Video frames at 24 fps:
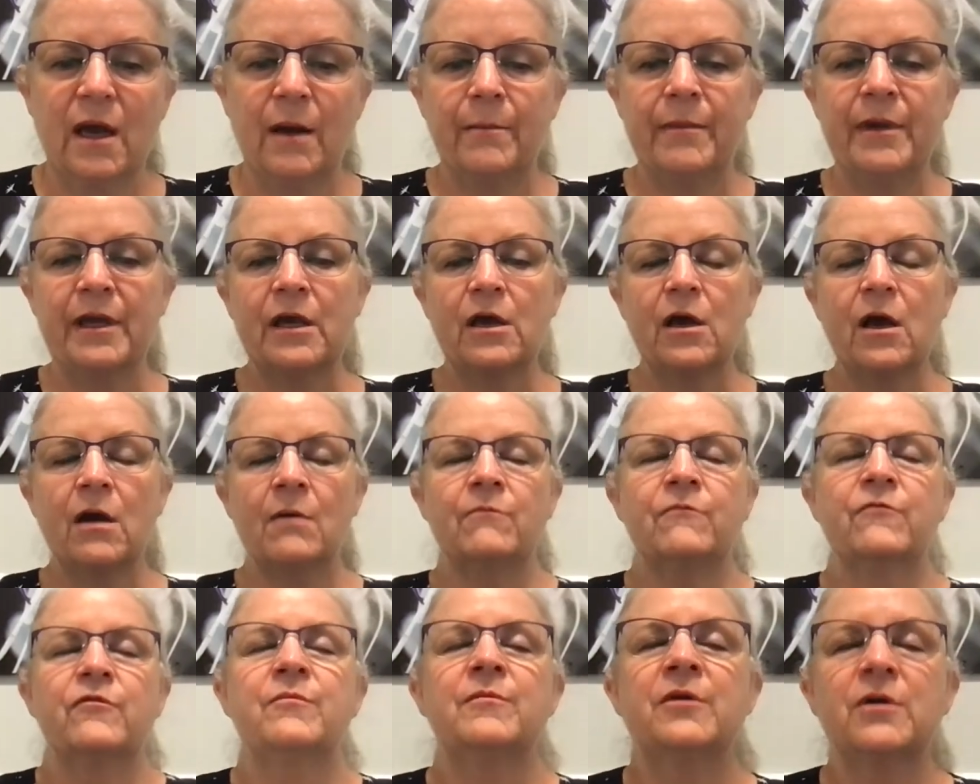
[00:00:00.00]
Become
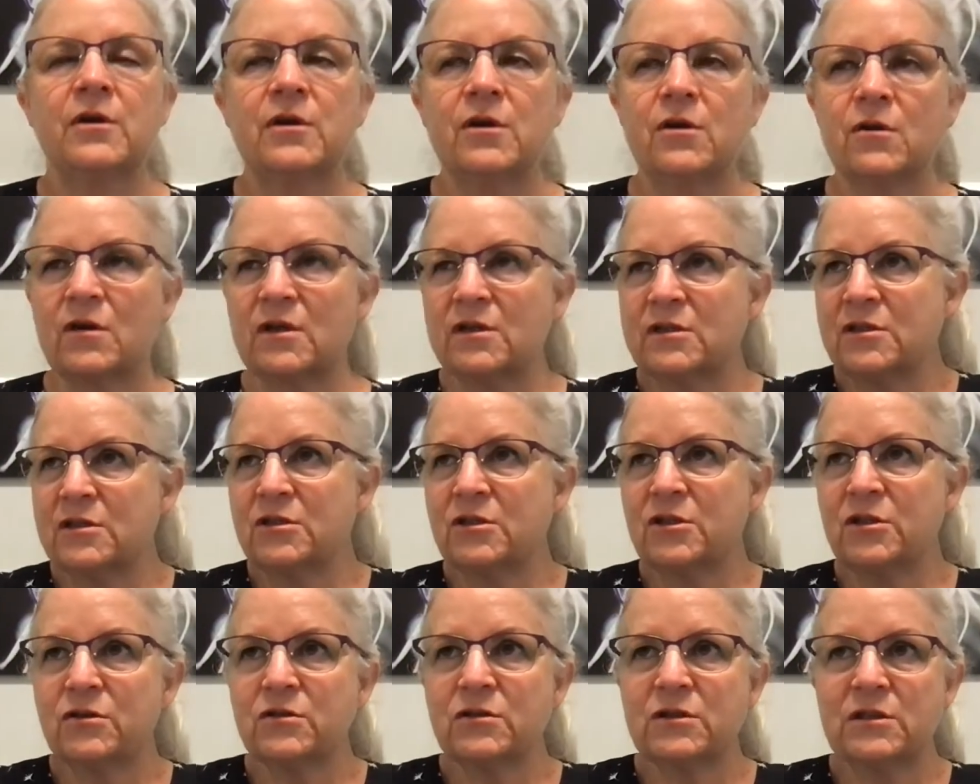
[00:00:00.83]
familiar. Listen
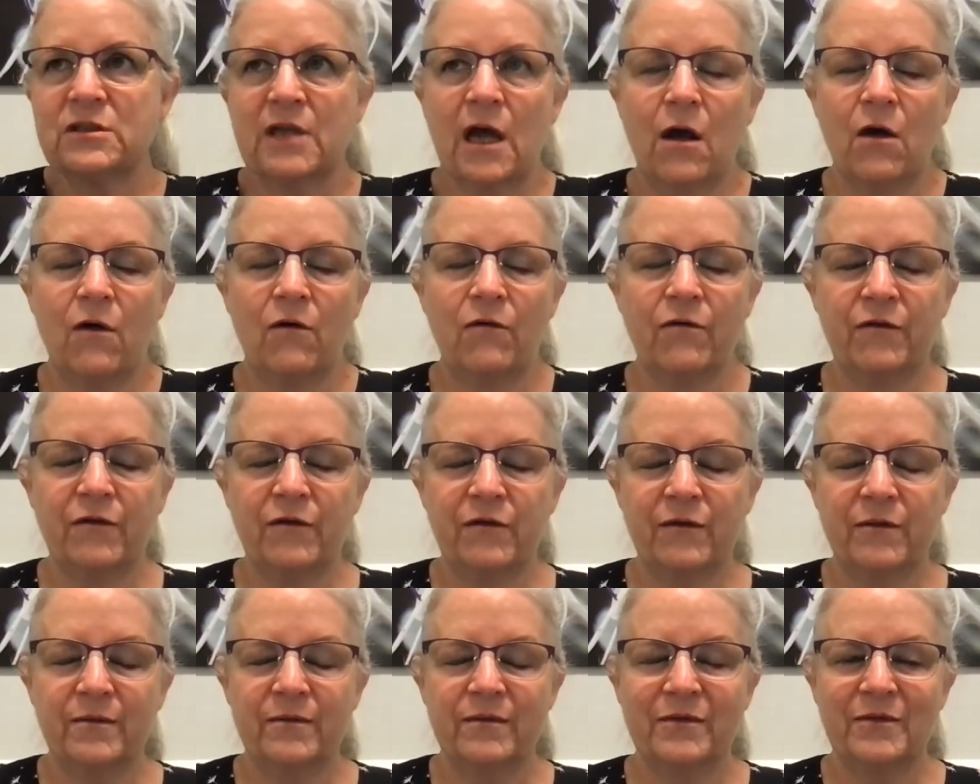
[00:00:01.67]
to yourself.
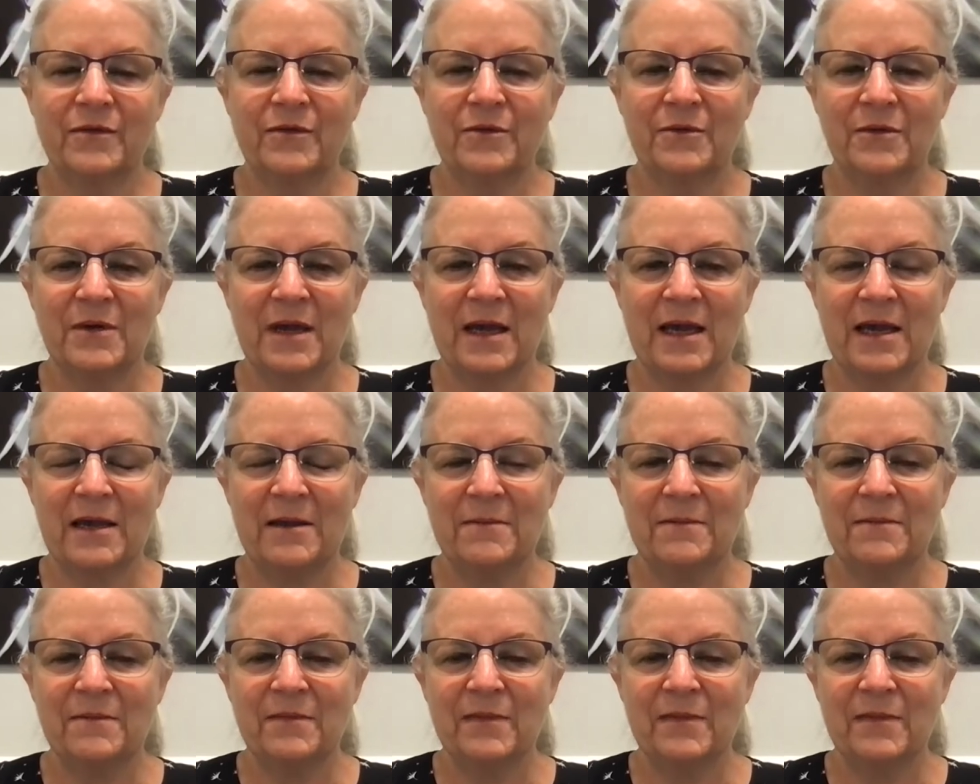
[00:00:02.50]
Okay.